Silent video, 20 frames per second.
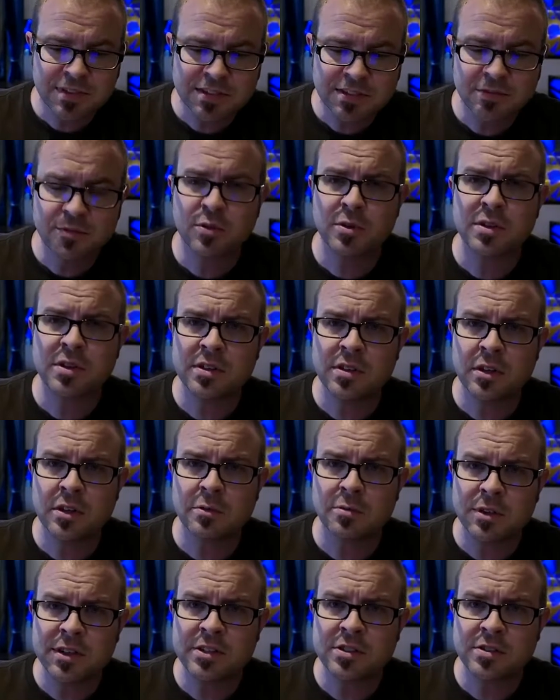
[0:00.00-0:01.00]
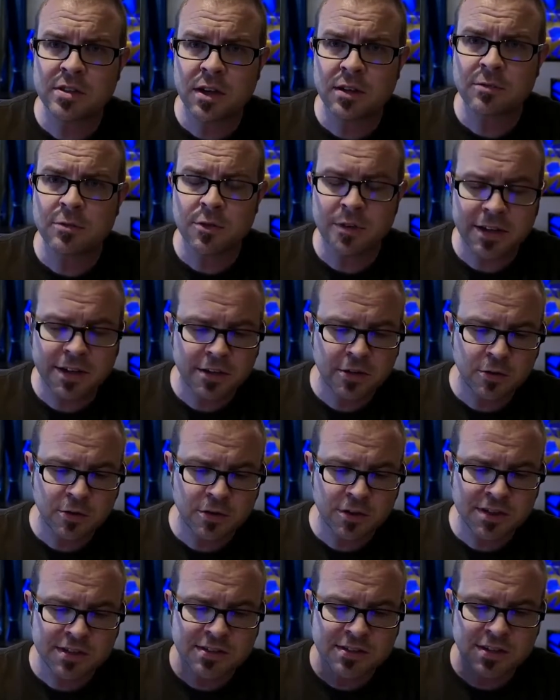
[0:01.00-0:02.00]
That's a $400 price drop for an
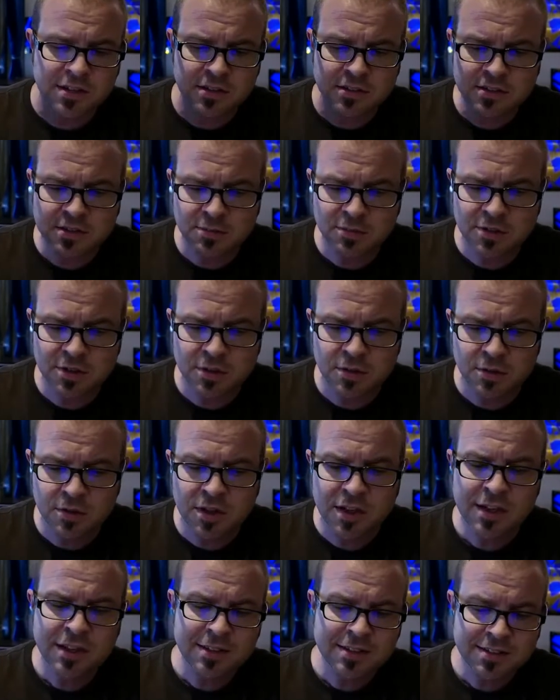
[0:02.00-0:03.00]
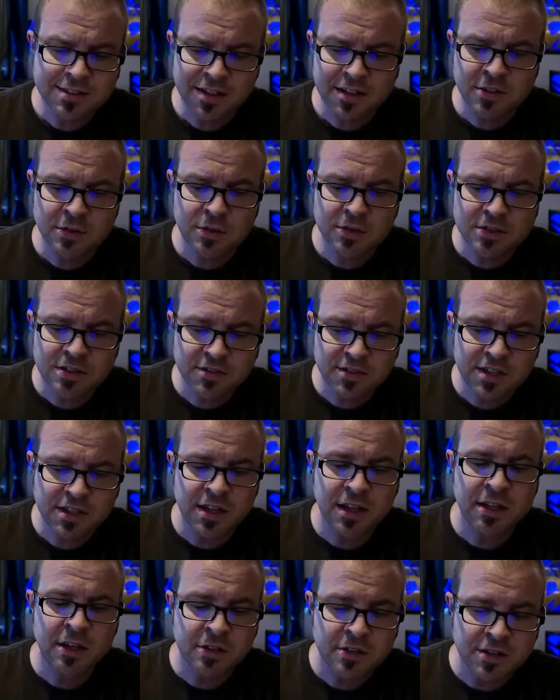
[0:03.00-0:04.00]
8-core Intel CPU. The 10-core
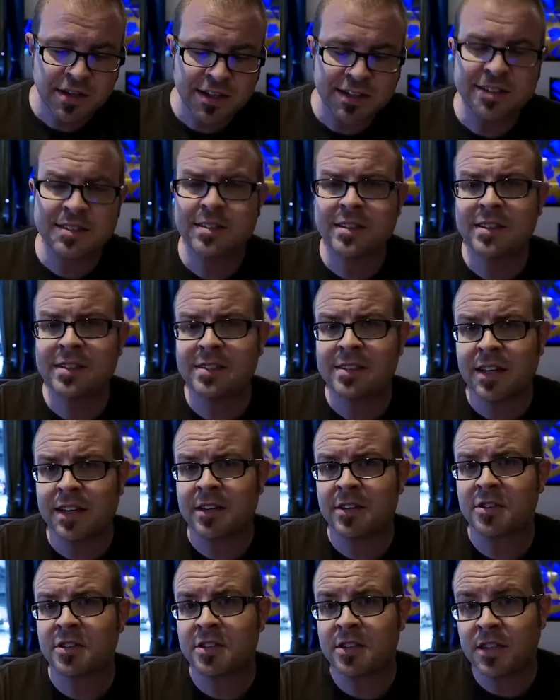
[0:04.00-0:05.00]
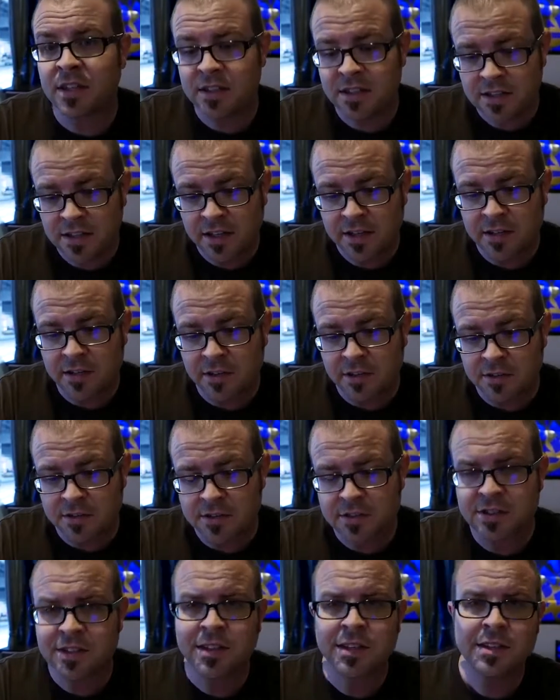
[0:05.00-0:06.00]
7900X is
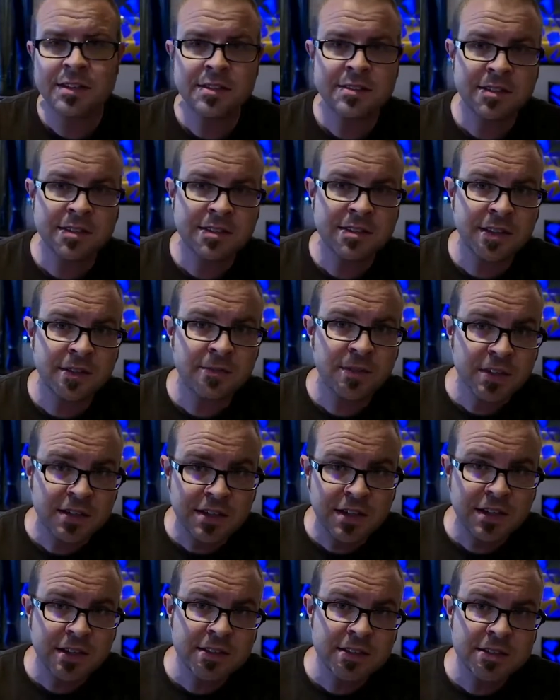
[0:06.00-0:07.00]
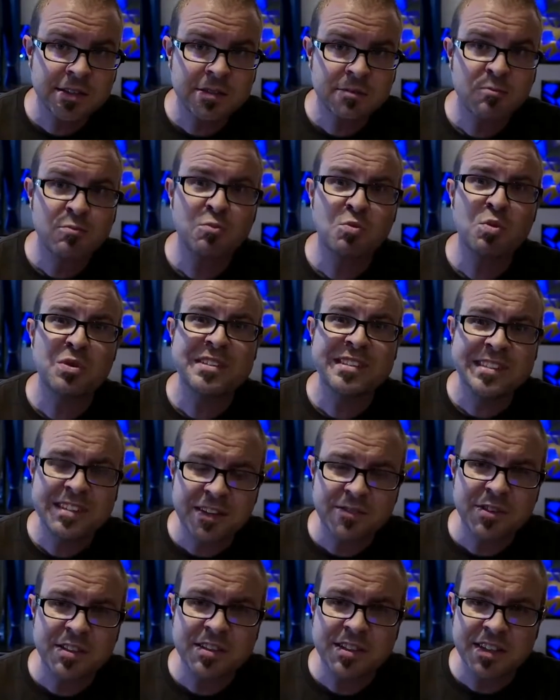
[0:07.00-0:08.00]
$999. 6950X was
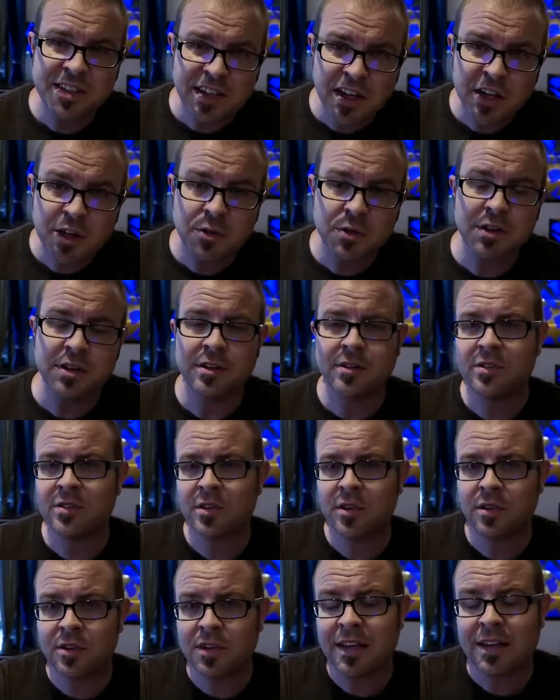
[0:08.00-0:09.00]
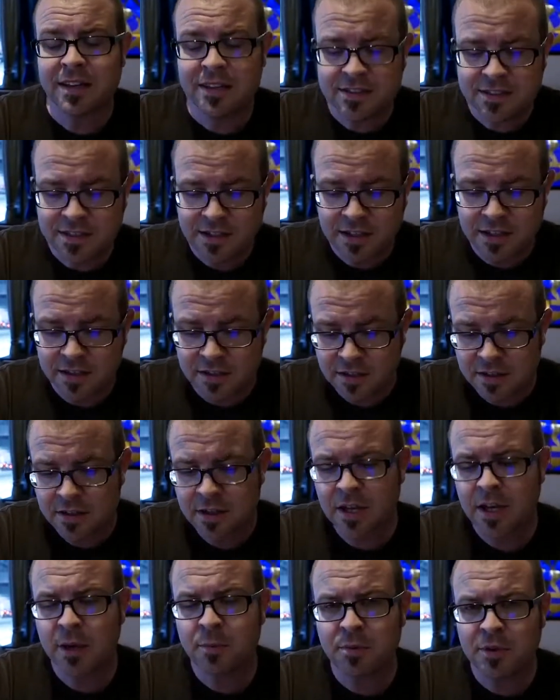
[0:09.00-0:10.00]
$1,700. So that is, again,
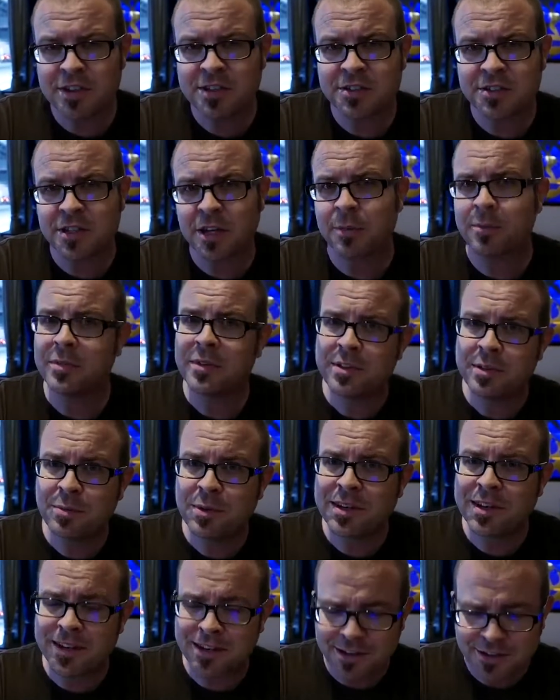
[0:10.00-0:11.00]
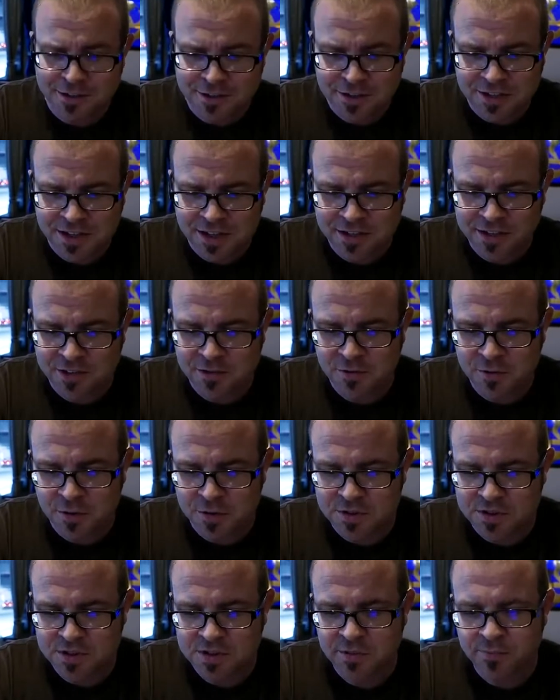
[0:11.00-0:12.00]
a price drop, depending on how you look at it, of
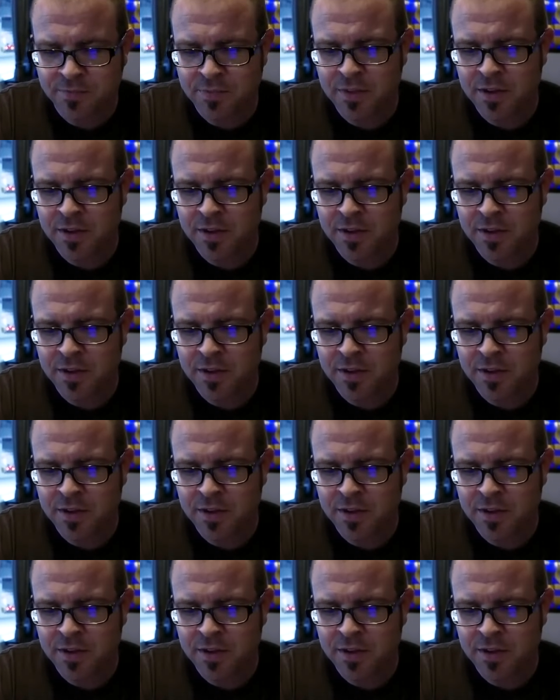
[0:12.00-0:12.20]
course.